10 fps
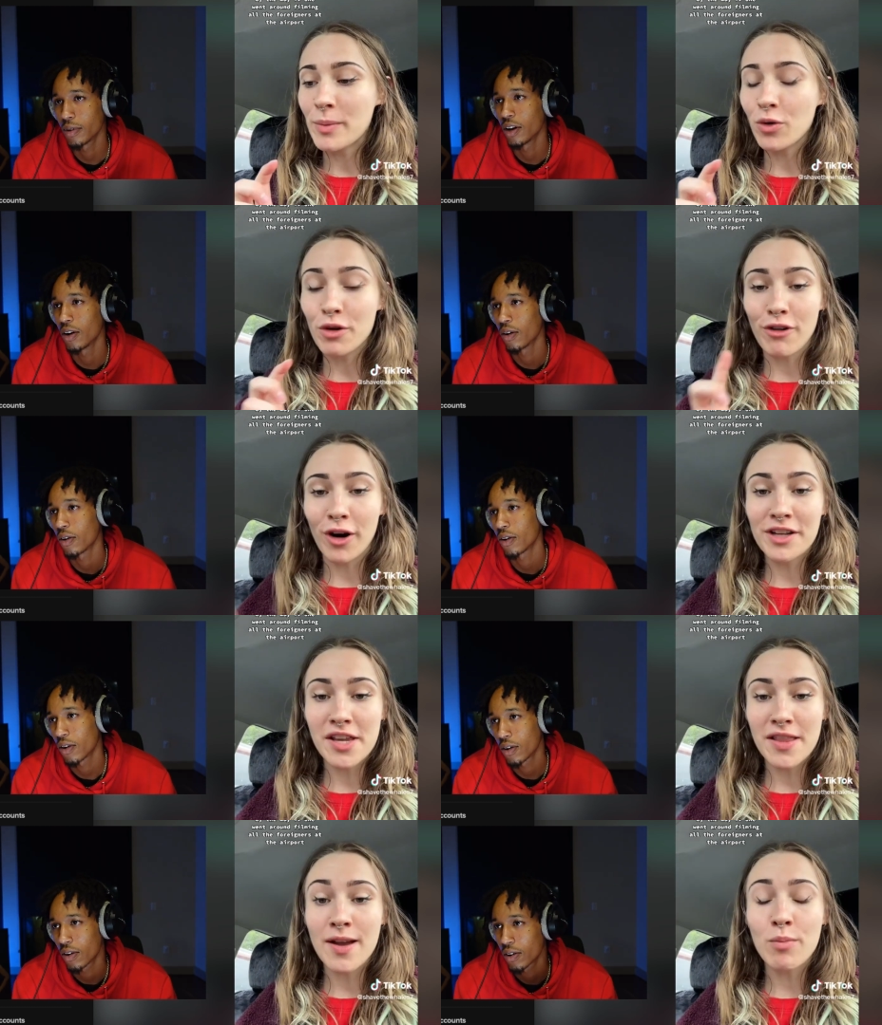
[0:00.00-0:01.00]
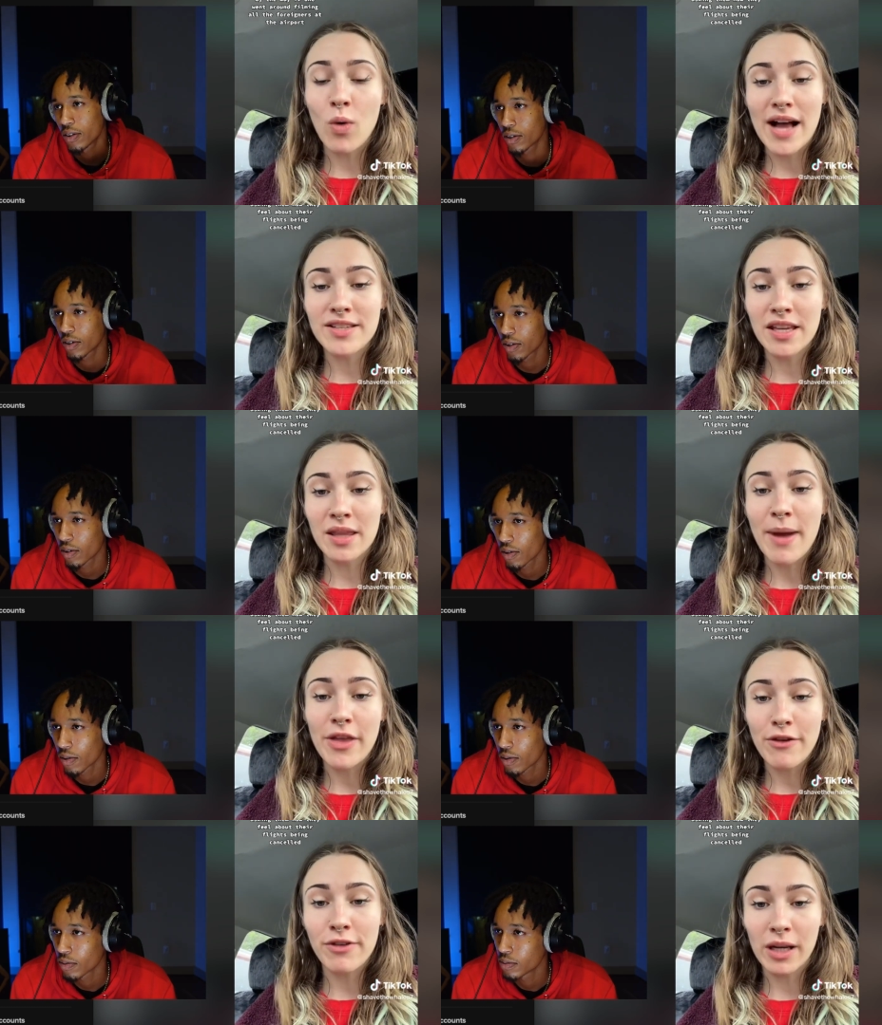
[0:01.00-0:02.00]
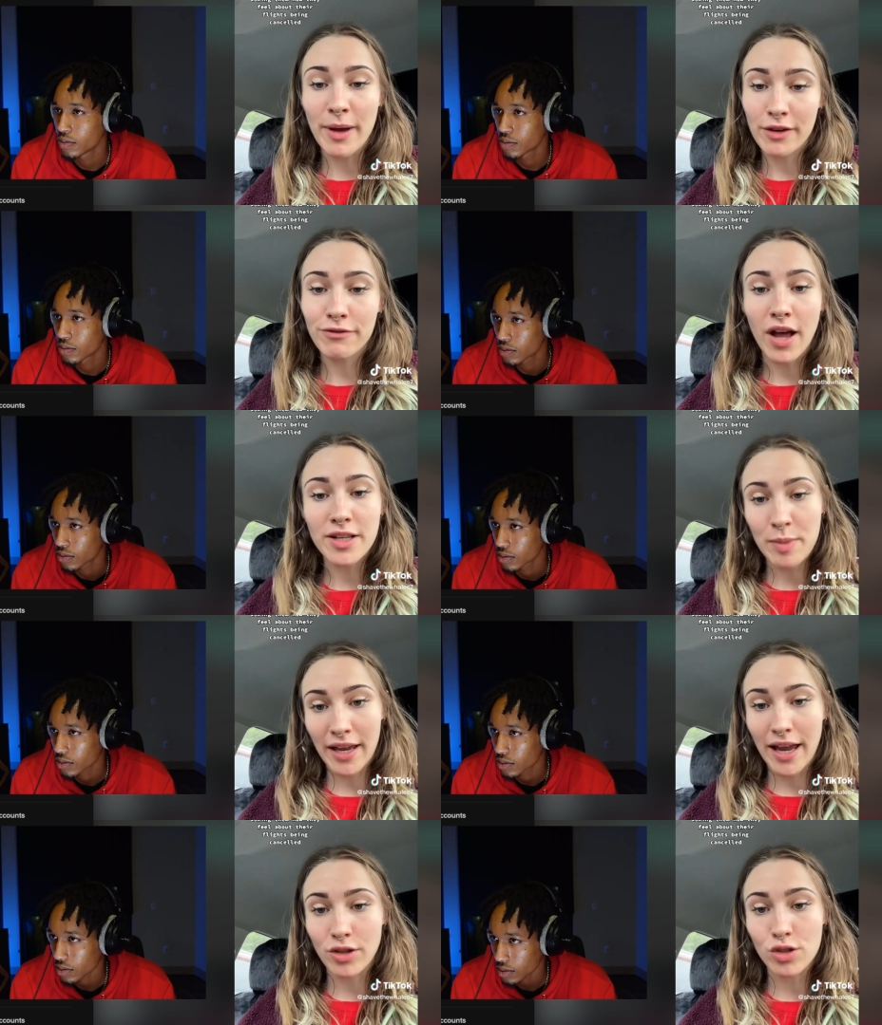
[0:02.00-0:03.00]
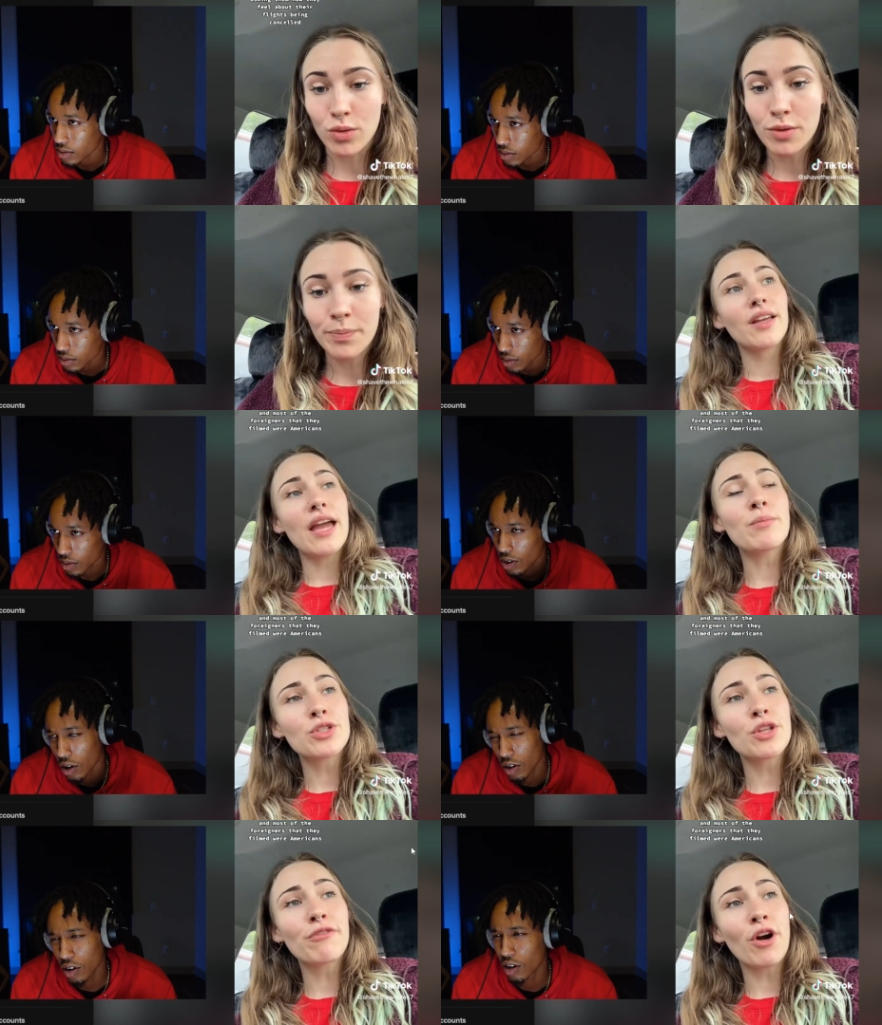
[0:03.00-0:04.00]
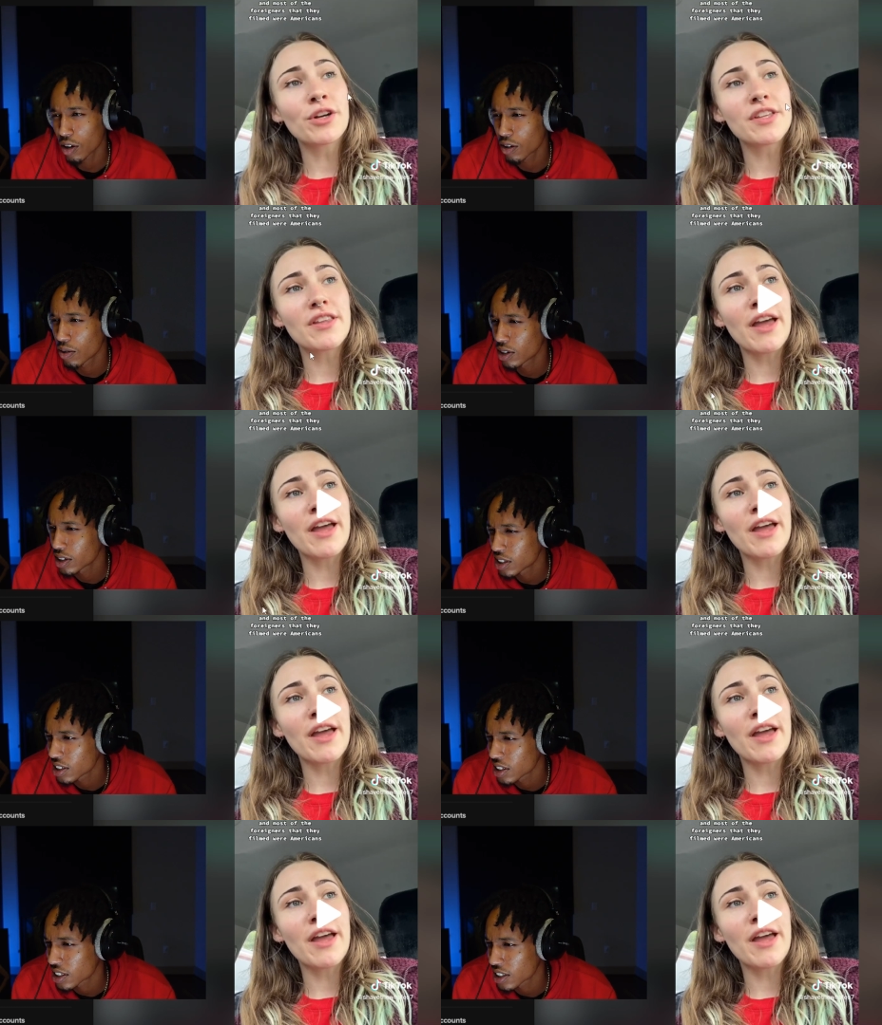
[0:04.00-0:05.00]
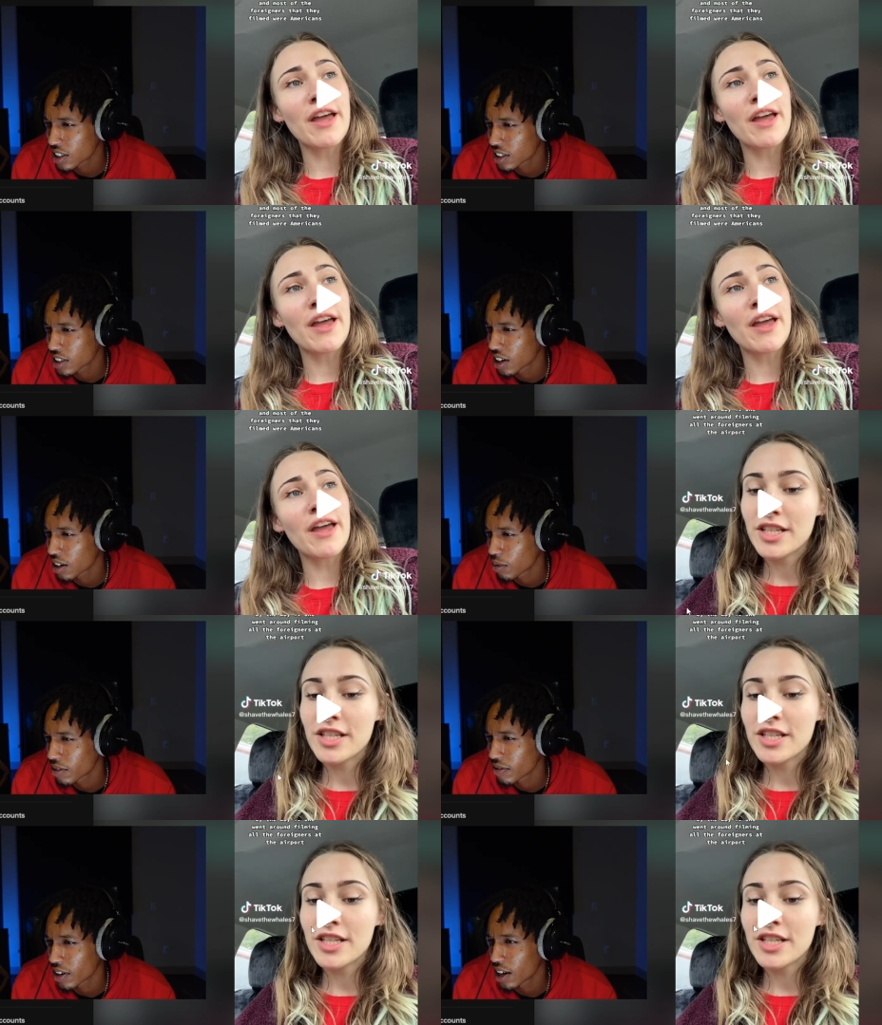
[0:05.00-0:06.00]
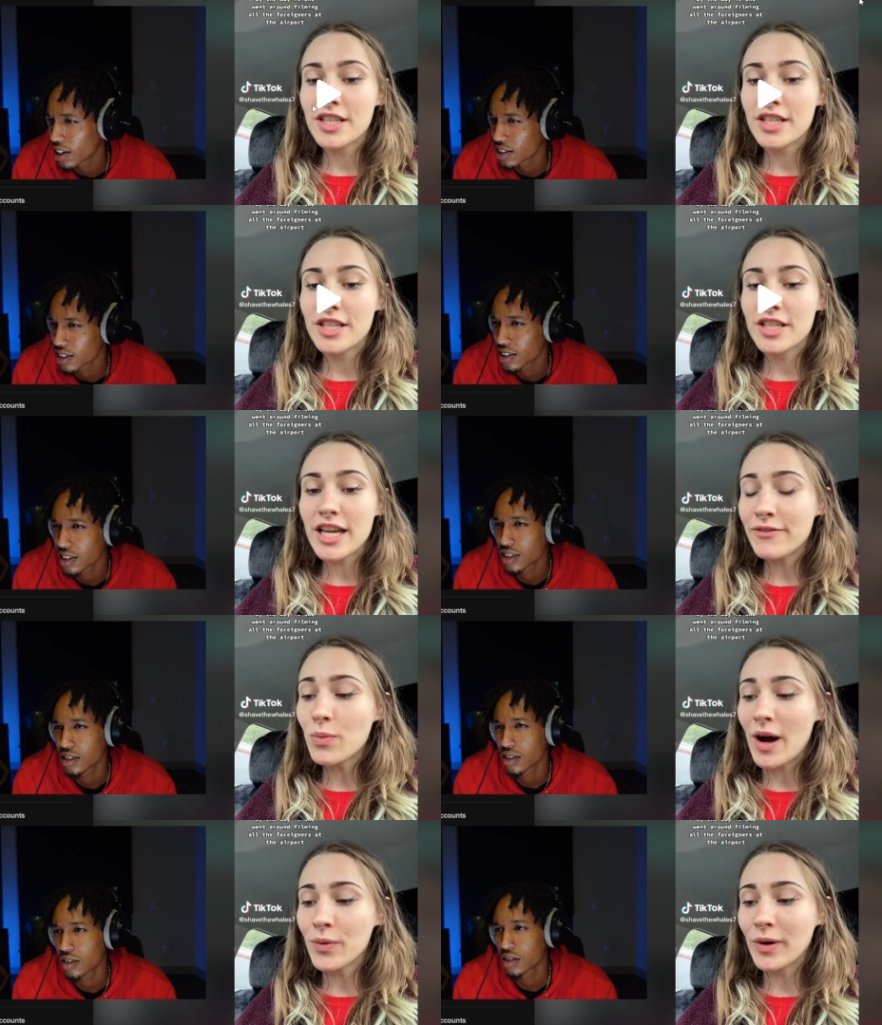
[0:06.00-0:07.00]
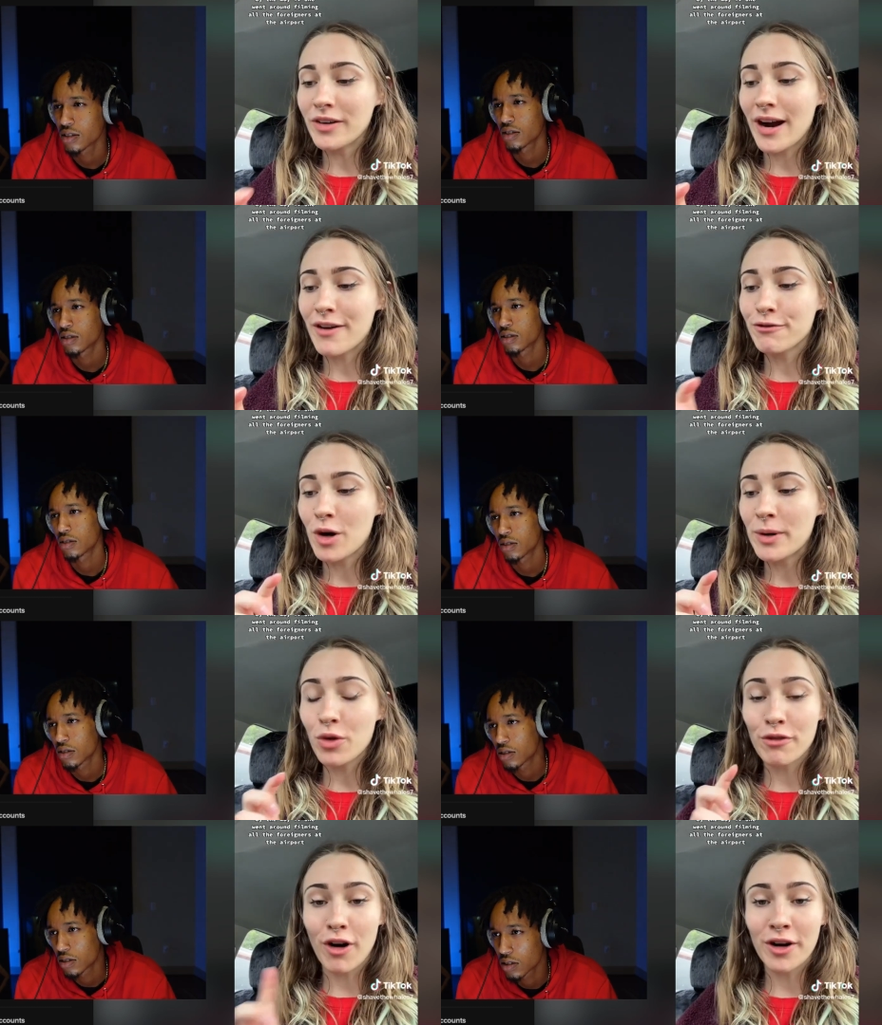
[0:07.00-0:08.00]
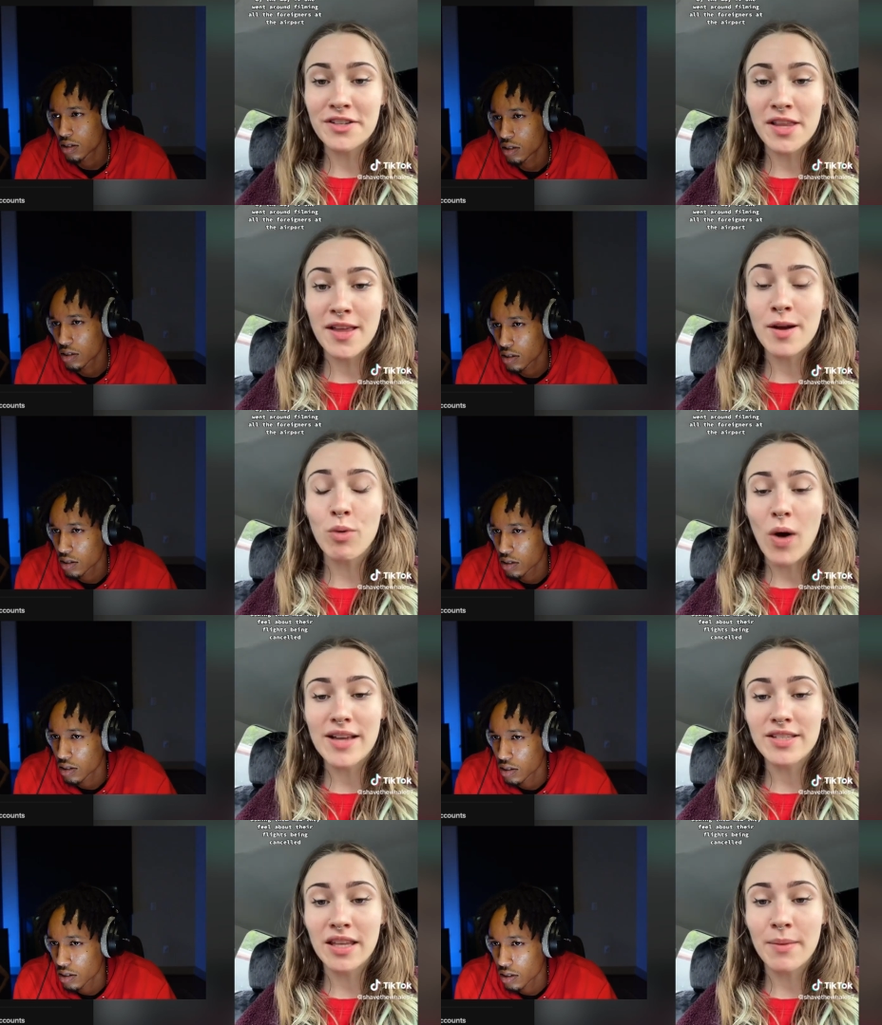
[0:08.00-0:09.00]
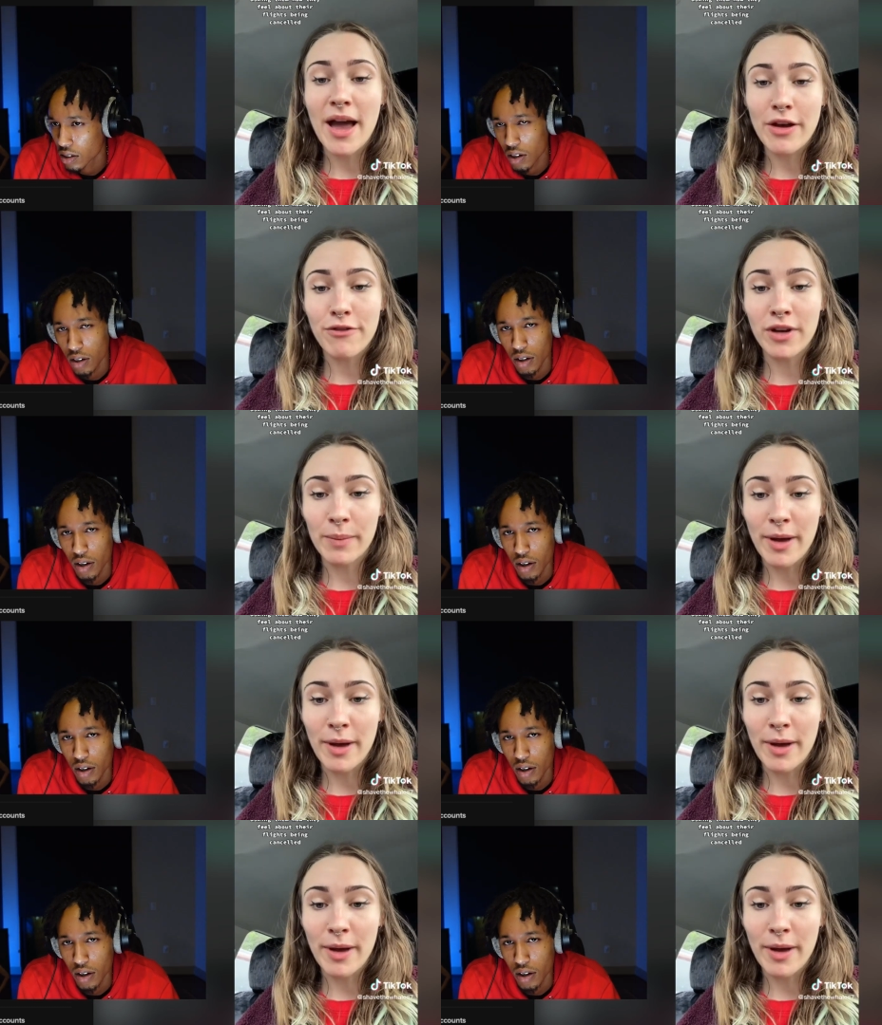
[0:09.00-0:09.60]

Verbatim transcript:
Speaker 1: all the foreigners at the airport, asking them how they feel about their flights being cancelled. And most of the hold foreigners on, hold on. What did
Speaker 2: she just say? She kind of went fast.
Speaker 1: V1 went around filming all the foreigners at the airport asking them how they feel about